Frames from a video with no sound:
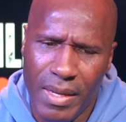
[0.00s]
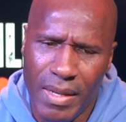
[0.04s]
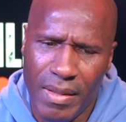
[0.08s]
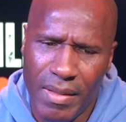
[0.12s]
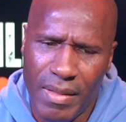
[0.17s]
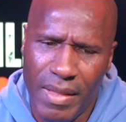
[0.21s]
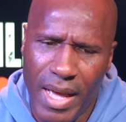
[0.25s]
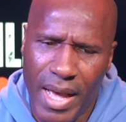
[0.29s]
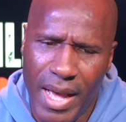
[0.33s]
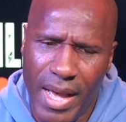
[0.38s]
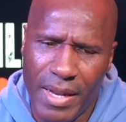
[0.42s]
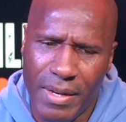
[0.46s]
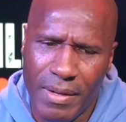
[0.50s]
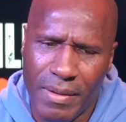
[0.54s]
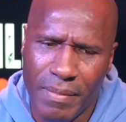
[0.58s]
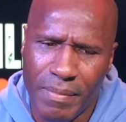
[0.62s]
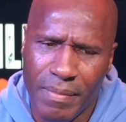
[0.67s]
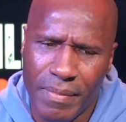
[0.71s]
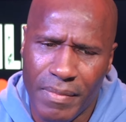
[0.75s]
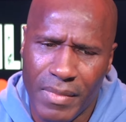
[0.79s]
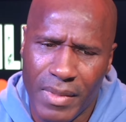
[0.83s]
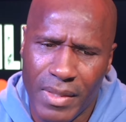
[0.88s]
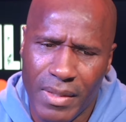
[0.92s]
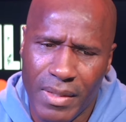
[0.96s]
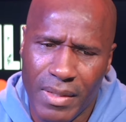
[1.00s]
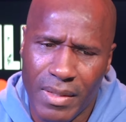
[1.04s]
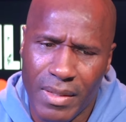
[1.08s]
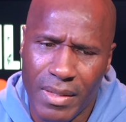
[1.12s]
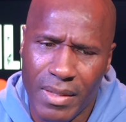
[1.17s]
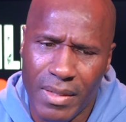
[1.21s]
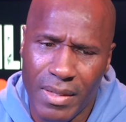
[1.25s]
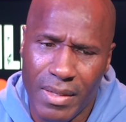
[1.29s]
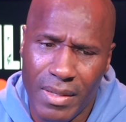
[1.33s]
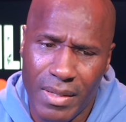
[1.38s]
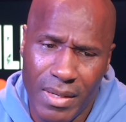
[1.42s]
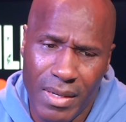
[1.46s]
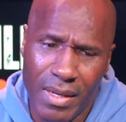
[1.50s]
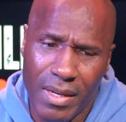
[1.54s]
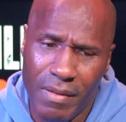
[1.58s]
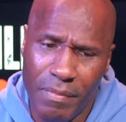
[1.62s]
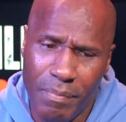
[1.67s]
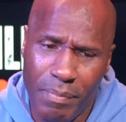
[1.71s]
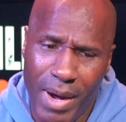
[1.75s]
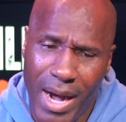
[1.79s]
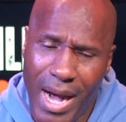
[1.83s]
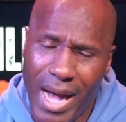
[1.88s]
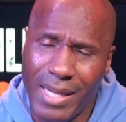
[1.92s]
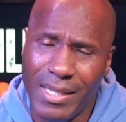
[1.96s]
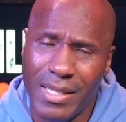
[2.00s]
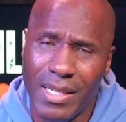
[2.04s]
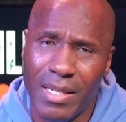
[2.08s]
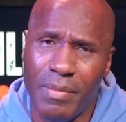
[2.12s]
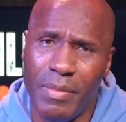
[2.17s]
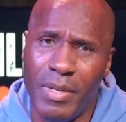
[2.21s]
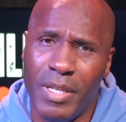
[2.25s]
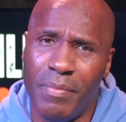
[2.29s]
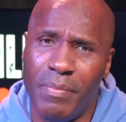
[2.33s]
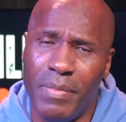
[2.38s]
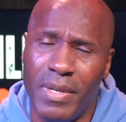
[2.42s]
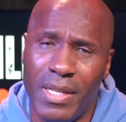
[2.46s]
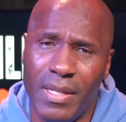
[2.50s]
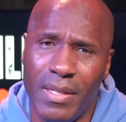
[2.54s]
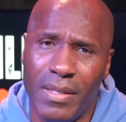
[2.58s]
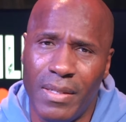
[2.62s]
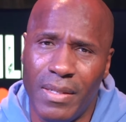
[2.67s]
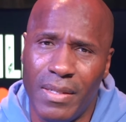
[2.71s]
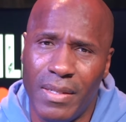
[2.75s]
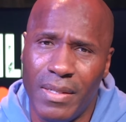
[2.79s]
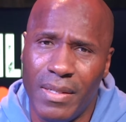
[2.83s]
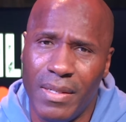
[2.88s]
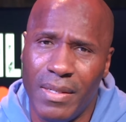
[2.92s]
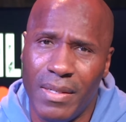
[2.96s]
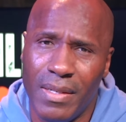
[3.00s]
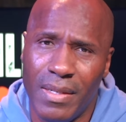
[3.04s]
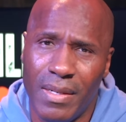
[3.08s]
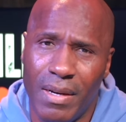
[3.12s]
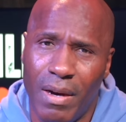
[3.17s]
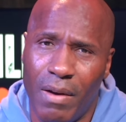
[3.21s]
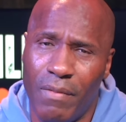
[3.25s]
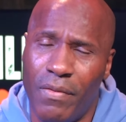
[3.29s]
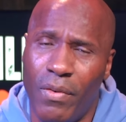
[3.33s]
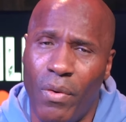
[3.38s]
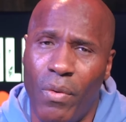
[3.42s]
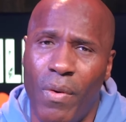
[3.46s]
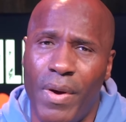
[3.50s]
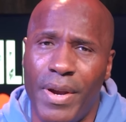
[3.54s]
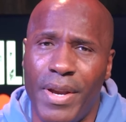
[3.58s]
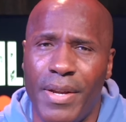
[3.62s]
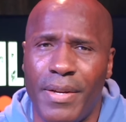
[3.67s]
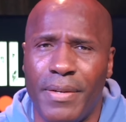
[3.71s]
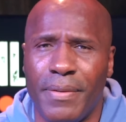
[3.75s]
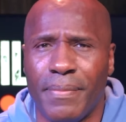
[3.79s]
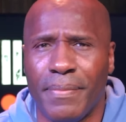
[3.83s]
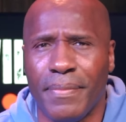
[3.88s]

that could have possibly been avoided.